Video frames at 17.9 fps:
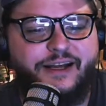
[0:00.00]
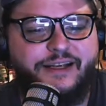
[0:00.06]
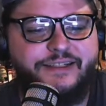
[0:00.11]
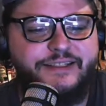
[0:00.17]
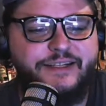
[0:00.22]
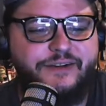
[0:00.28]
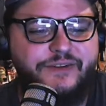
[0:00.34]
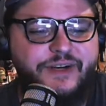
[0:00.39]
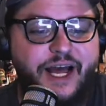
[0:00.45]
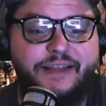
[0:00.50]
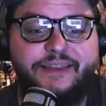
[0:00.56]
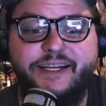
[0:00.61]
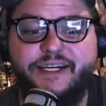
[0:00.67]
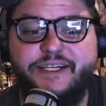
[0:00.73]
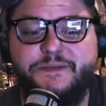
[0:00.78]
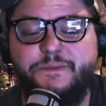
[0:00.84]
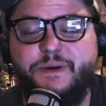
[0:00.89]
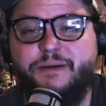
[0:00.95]
So not that
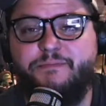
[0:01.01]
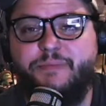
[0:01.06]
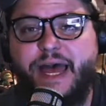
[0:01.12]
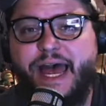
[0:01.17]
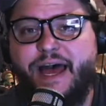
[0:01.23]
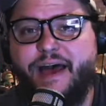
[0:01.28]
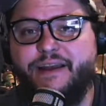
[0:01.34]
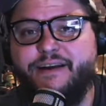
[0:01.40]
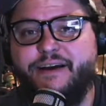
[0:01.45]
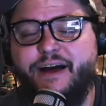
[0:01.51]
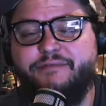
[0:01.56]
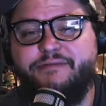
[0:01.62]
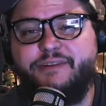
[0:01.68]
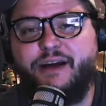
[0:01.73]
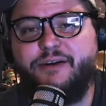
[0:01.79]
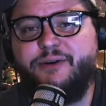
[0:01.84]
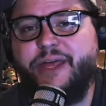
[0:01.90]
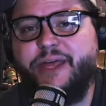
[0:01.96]
it's been bad. I've
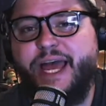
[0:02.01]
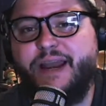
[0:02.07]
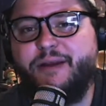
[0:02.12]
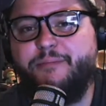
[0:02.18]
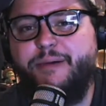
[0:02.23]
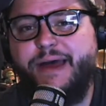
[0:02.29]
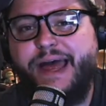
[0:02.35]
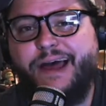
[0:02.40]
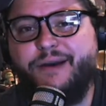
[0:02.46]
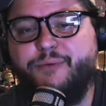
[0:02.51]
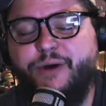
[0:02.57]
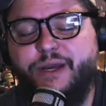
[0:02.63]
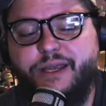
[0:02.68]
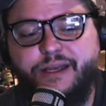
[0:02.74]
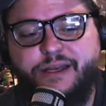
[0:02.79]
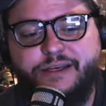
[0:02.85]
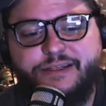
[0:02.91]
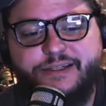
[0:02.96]
not really had a bad
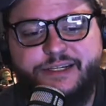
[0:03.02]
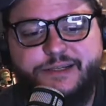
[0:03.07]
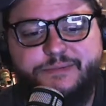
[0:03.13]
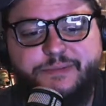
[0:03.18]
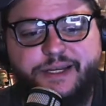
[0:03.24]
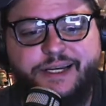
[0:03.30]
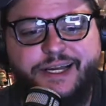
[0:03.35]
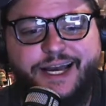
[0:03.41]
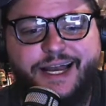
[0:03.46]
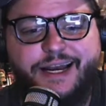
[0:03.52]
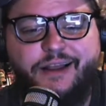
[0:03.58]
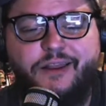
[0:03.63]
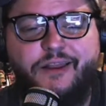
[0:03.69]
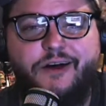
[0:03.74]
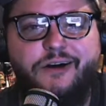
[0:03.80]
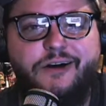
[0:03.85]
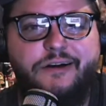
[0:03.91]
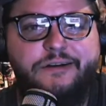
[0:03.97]
week. It's just been kind of
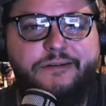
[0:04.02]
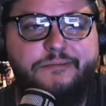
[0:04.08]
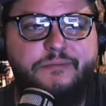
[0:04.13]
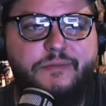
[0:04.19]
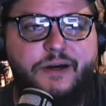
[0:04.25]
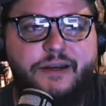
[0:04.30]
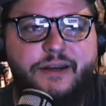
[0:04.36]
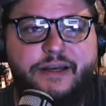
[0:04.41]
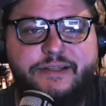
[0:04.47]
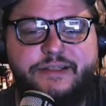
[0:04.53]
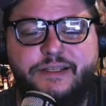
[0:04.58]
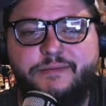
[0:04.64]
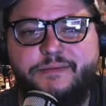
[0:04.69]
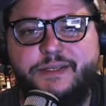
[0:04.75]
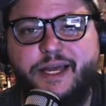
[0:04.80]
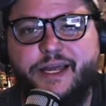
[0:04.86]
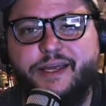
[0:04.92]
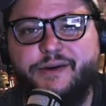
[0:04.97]
long. Monday
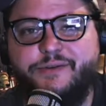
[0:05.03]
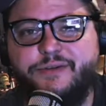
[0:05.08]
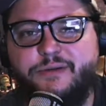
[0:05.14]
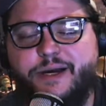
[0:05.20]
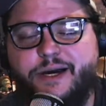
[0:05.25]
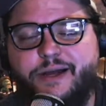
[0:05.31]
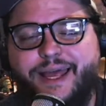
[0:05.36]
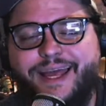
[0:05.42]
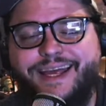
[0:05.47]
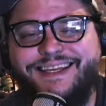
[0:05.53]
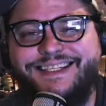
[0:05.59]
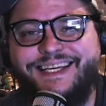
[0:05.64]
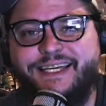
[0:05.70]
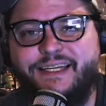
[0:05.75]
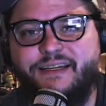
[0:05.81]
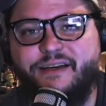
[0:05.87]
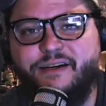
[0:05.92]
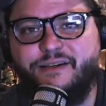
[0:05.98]
seems like it was about
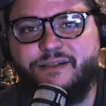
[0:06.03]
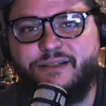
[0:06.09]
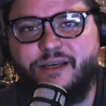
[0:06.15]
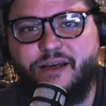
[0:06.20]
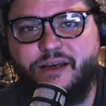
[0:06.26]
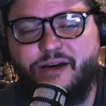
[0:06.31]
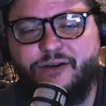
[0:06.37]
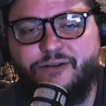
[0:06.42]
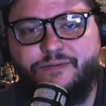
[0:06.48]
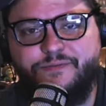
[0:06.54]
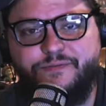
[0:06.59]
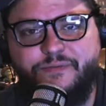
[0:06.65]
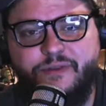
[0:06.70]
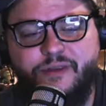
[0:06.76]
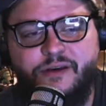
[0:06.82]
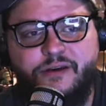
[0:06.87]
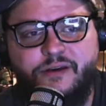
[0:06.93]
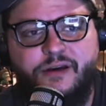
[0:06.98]
18 years ago.
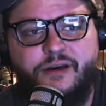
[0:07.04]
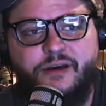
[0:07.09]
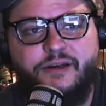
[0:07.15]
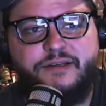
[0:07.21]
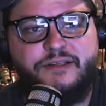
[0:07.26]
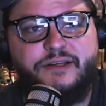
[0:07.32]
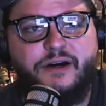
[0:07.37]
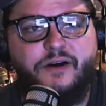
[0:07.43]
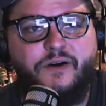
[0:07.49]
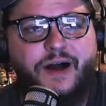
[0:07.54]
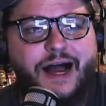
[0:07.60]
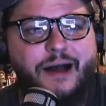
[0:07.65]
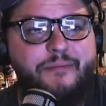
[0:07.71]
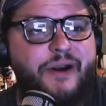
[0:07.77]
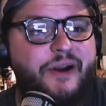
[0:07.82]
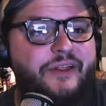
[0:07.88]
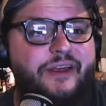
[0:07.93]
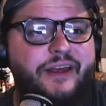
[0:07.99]
So
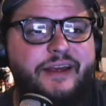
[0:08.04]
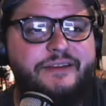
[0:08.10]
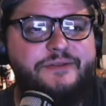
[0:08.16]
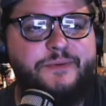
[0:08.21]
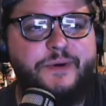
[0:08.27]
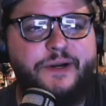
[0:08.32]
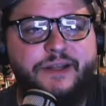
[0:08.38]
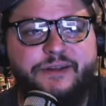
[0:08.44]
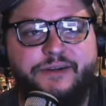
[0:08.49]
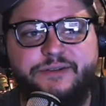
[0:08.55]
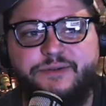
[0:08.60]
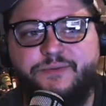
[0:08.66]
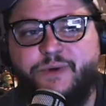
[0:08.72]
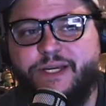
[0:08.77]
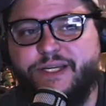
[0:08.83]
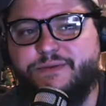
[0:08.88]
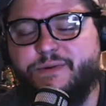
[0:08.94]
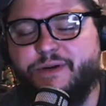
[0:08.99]
it's one of those
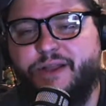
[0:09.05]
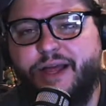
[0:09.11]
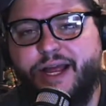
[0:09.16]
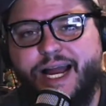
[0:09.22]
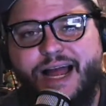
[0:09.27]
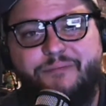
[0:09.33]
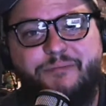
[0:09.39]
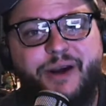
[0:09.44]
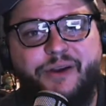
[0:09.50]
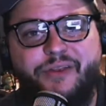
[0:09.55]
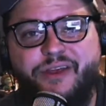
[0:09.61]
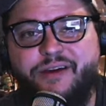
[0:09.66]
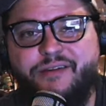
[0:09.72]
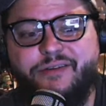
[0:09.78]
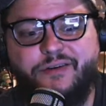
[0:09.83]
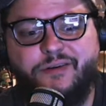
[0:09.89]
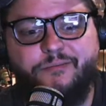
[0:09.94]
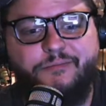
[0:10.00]
weeks where like I barely
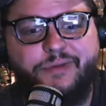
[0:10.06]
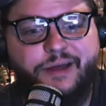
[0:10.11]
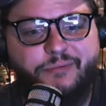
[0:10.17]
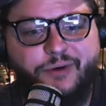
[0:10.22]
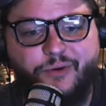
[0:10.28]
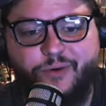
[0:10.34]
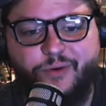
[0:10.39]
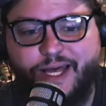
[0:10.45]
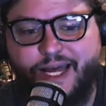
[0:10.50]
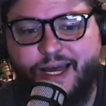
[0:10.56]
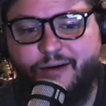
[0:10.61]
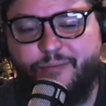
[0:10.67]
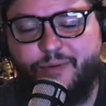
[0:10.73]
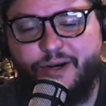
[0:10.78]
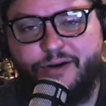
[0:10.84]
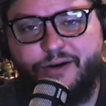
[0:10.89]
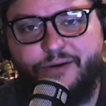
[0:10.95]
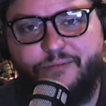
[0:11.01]
even remember what
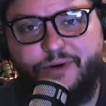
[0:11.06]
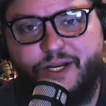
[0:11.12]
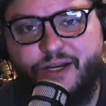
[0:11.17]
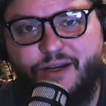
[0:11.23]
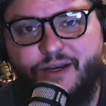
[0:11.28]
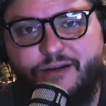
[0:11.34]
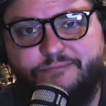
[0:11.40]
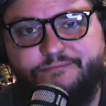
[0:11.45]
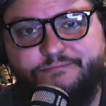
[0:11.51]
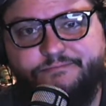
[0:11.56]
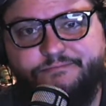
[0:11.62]
happened on Monday.